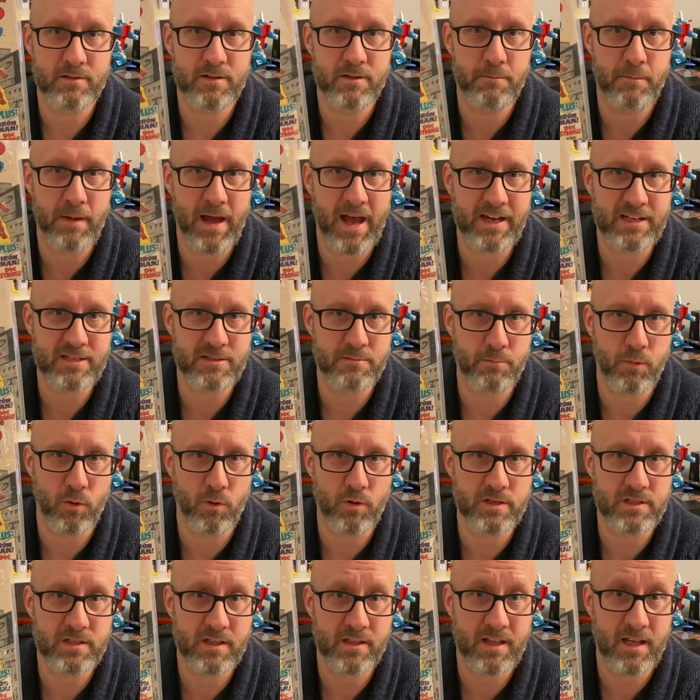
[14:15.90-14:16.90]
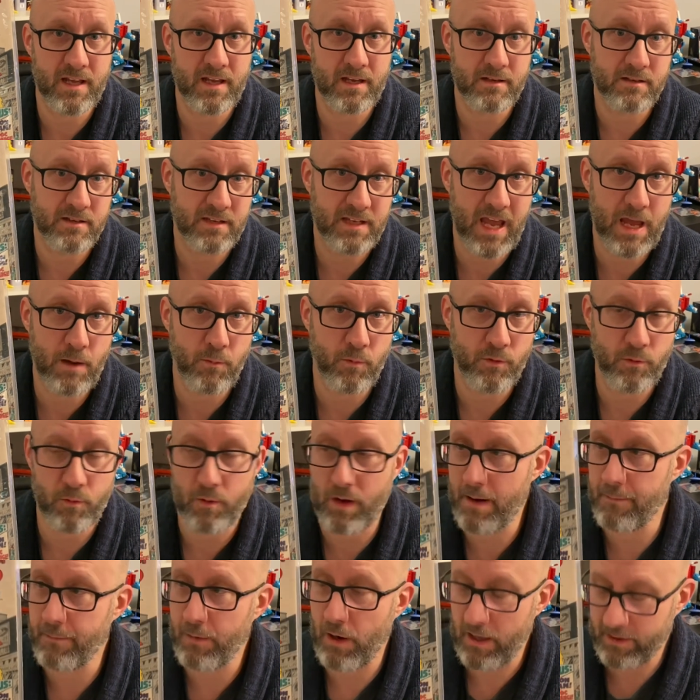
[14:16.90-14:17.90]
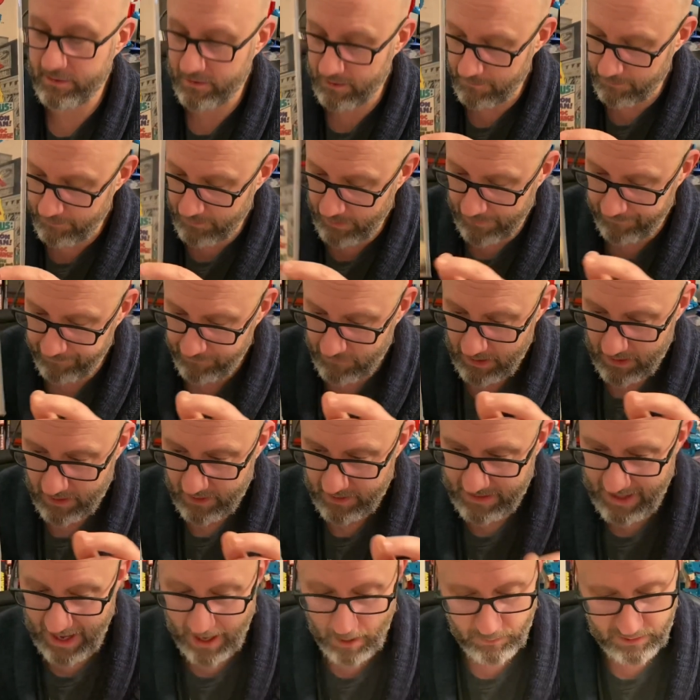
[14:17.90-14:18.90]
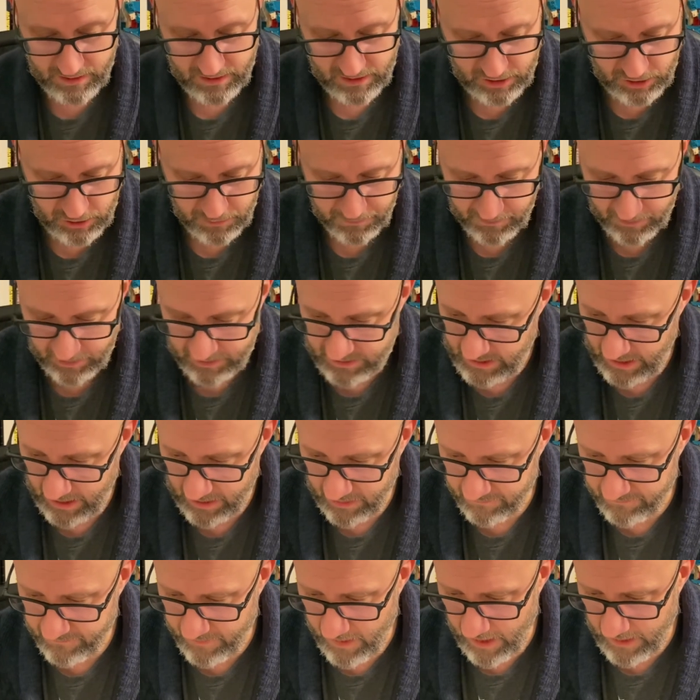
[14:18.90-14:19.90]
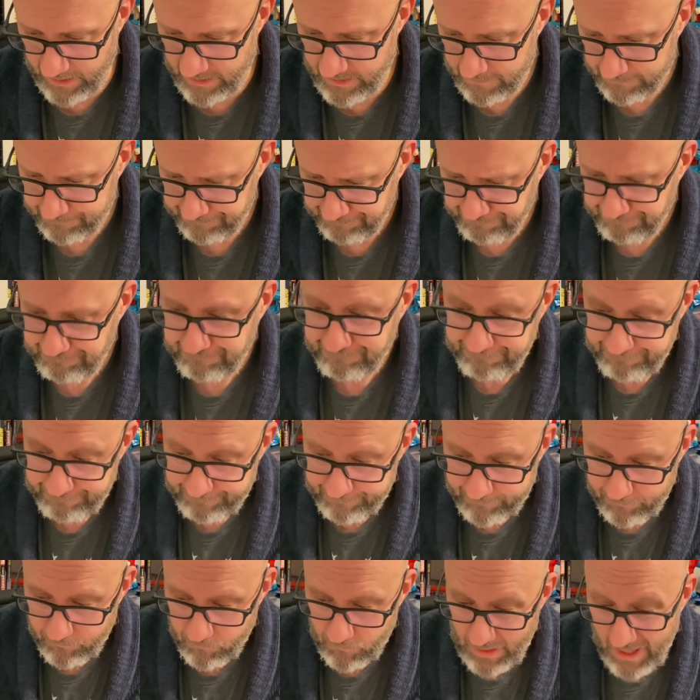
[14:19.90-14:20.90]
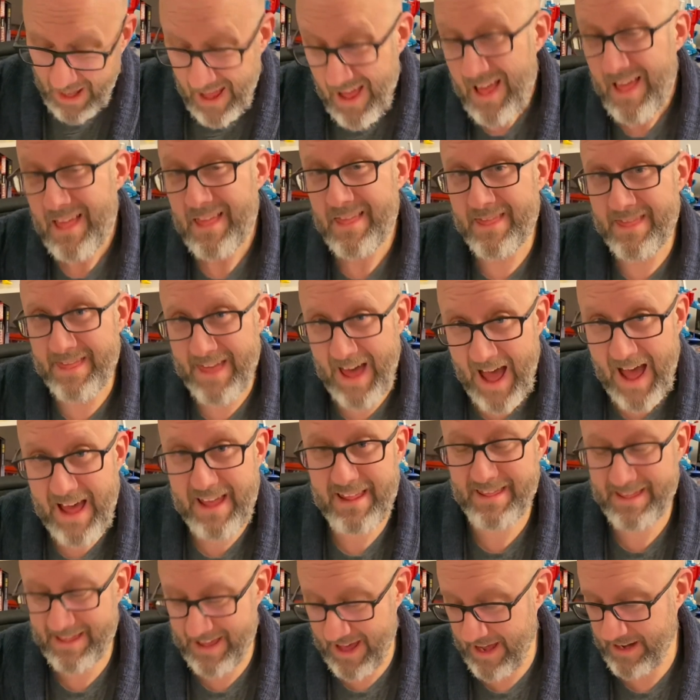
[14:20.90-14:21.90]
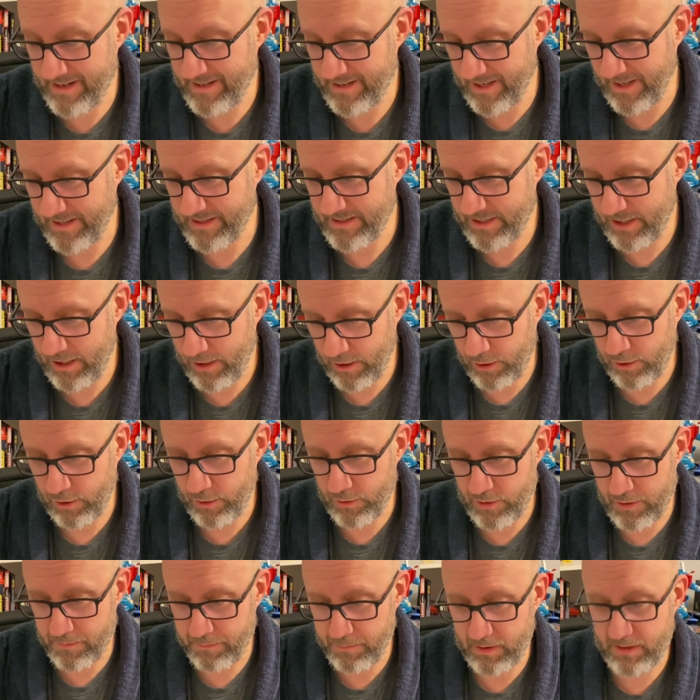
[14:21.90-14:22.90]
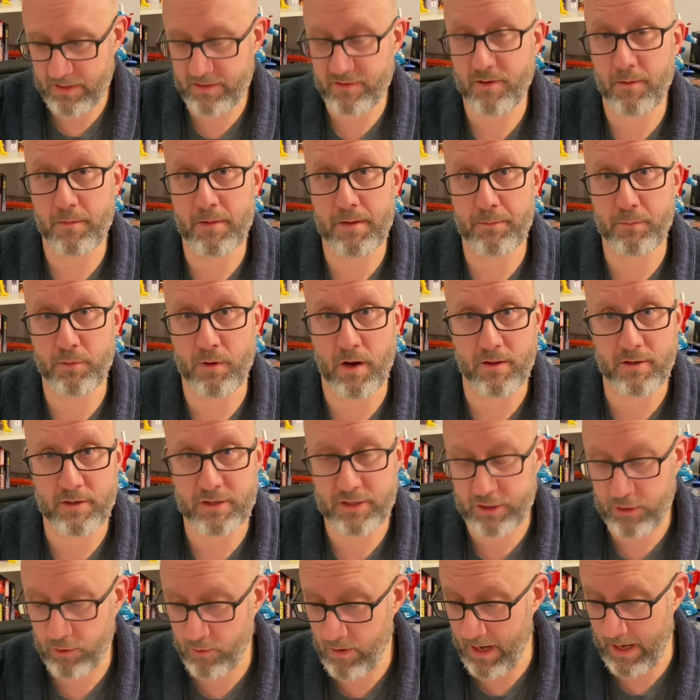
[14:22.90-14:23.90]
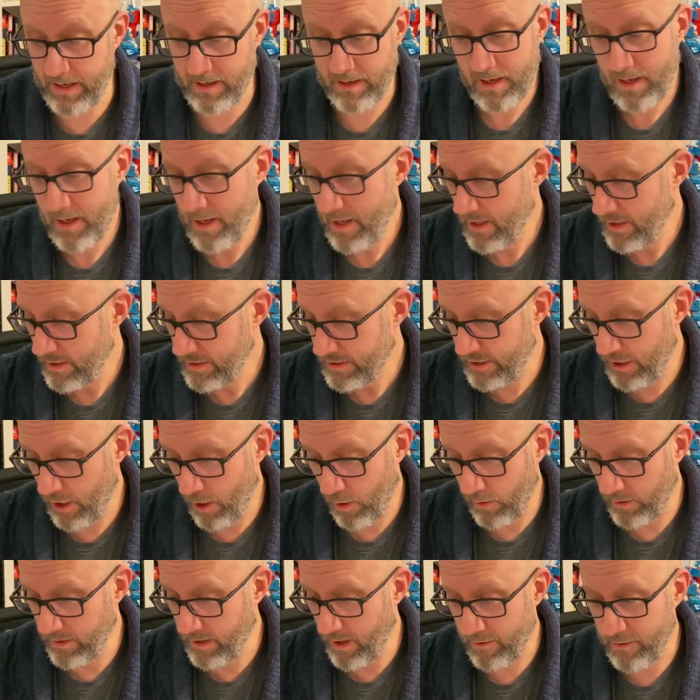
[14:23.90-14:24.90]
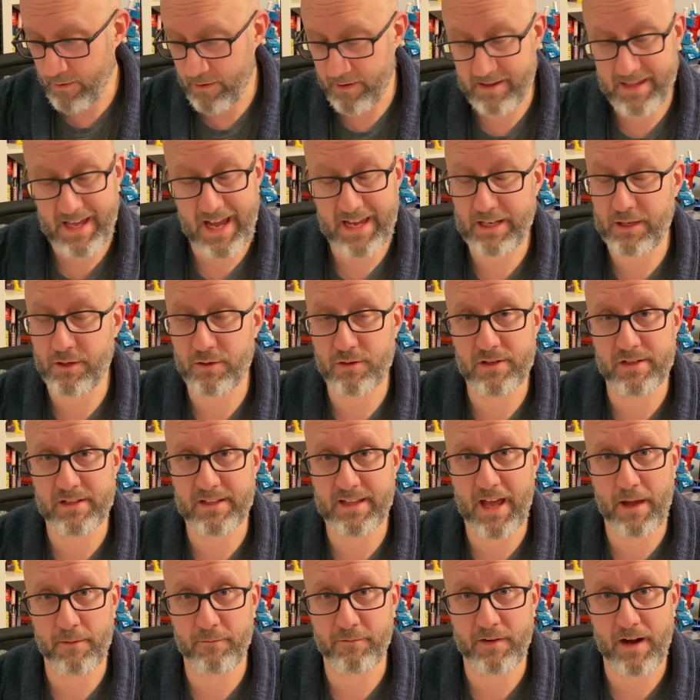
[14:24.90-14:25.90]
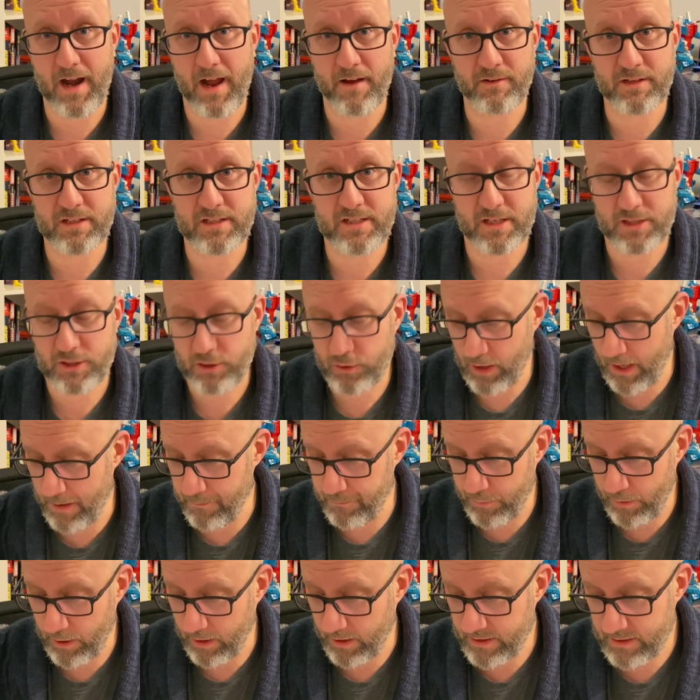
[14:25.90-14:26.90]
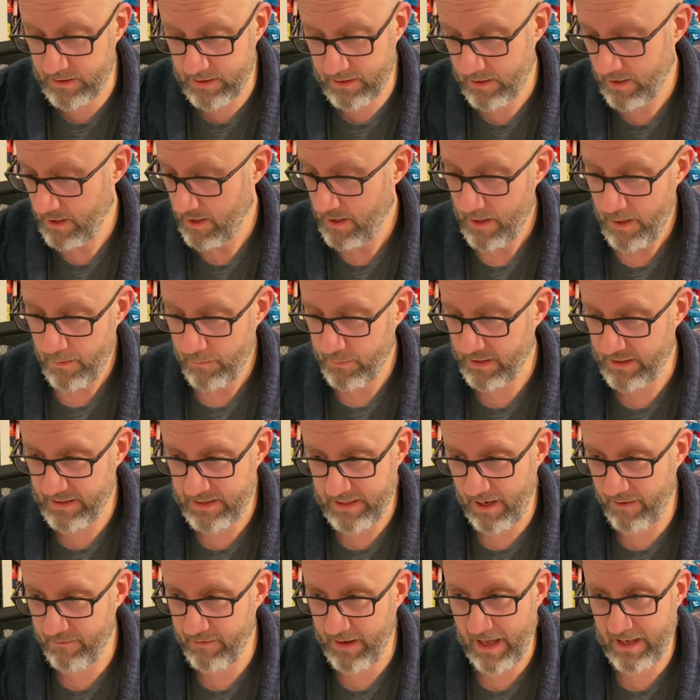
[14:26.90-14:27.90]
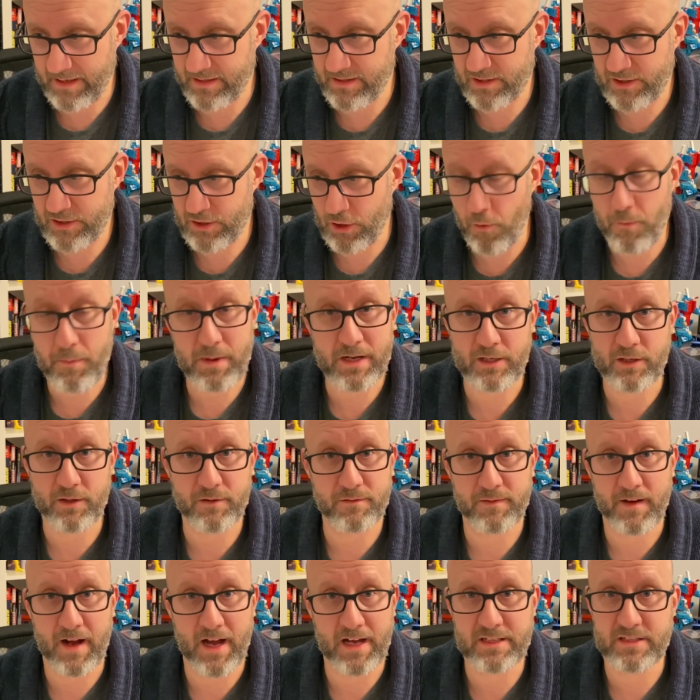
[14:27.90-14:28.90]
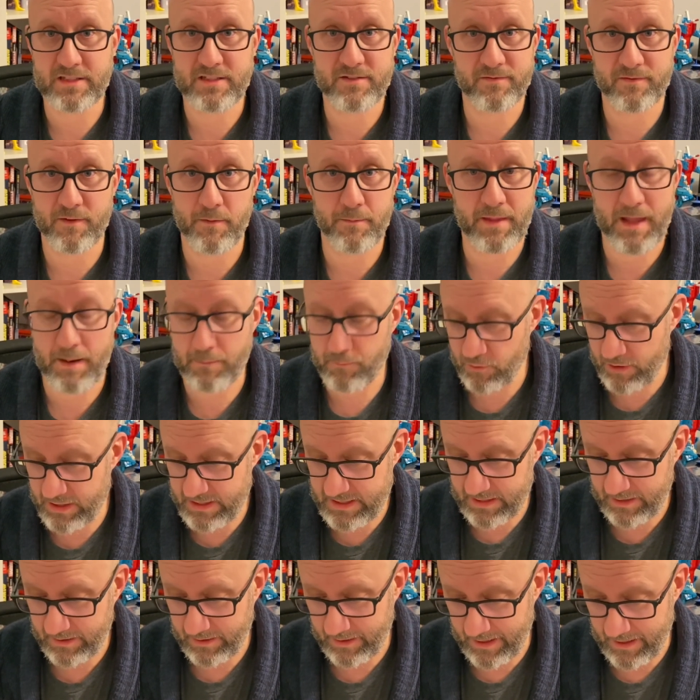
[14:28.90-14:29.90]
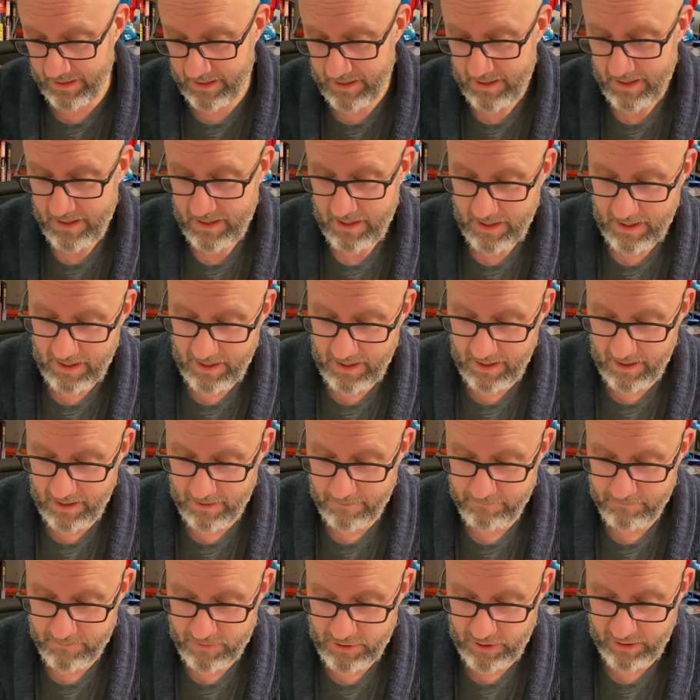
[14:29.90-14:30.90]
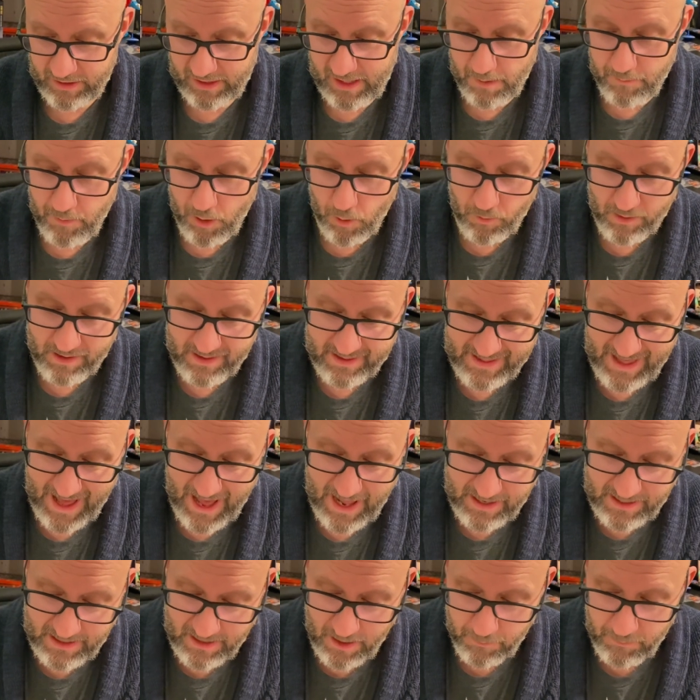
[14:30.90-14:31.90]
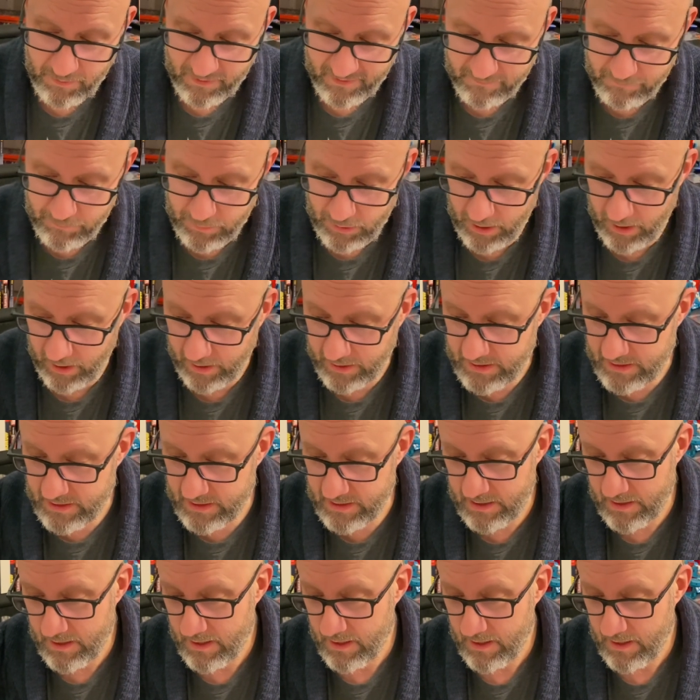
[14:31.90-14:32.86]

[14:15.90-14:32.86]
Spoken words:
the bags and boards that they came with when I bought them. But that was a super exciting find. That then does conclude the books from the Brothers Grin. So another thank you to them for having such great books, because I've had so many good finds from them recently. So to come home with that number of books,